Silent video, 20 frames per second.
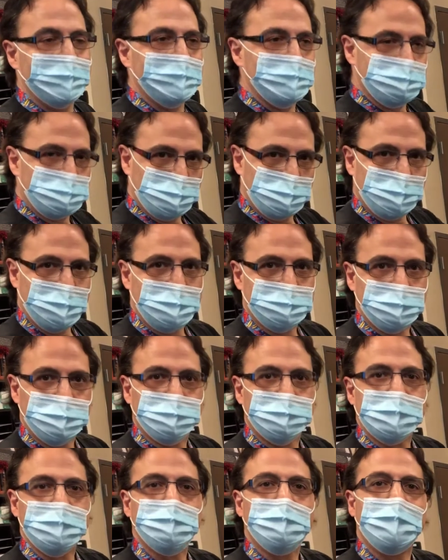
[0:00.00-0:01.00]
Survival
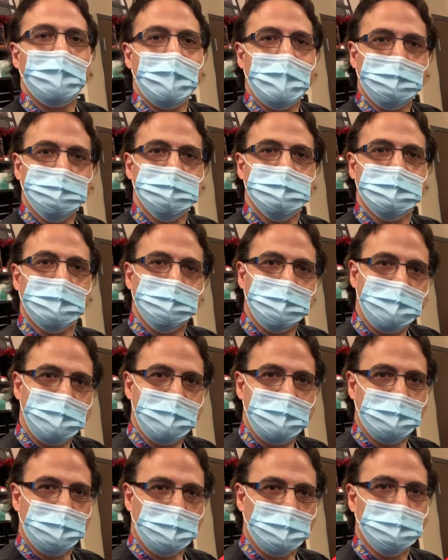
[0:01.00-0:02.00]
Flight will have some
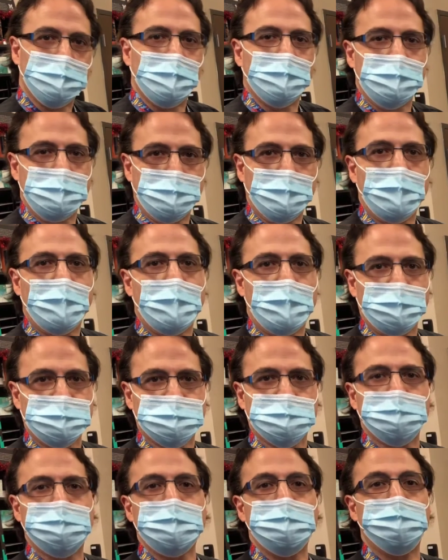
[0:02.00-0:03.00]
here, but we will also
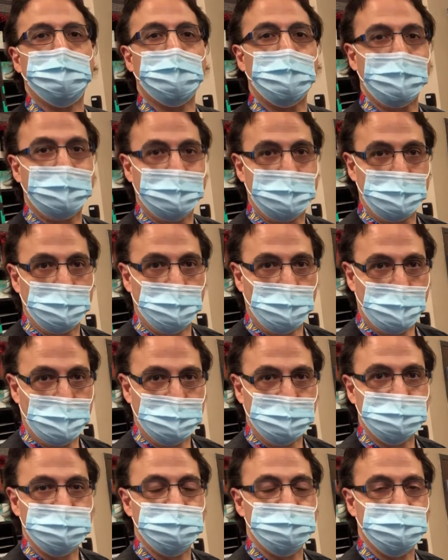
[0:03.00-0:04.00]
be bringing one
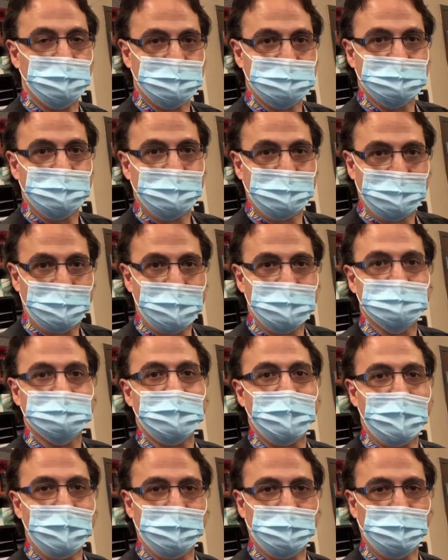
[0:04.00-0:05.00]
just in case,
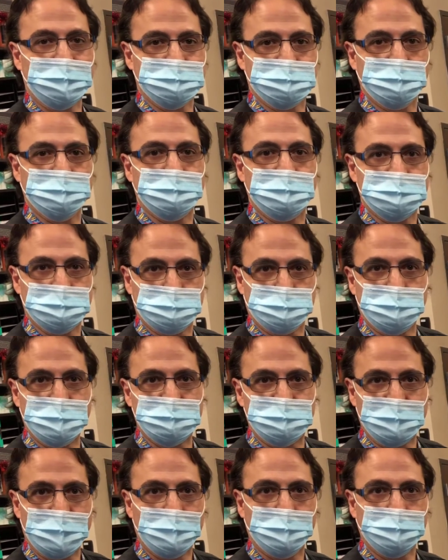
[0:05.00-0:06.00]
and also to switch
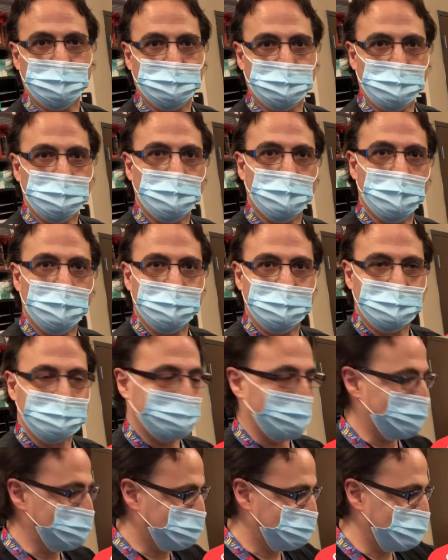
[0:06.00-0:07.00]
out from the one that
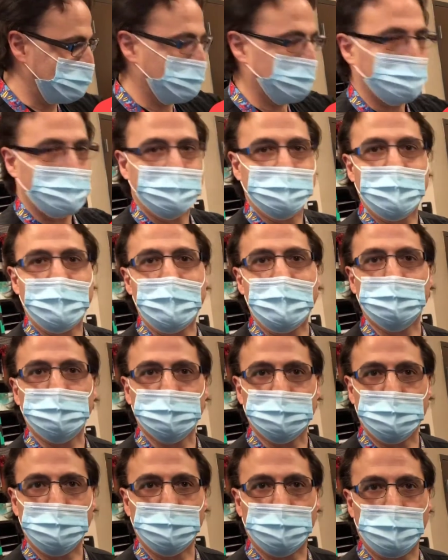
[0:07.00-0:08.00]
they set up on the
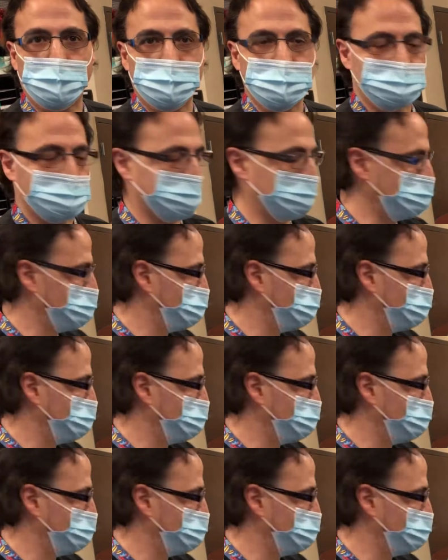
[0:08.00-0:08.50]
Hamilton for us.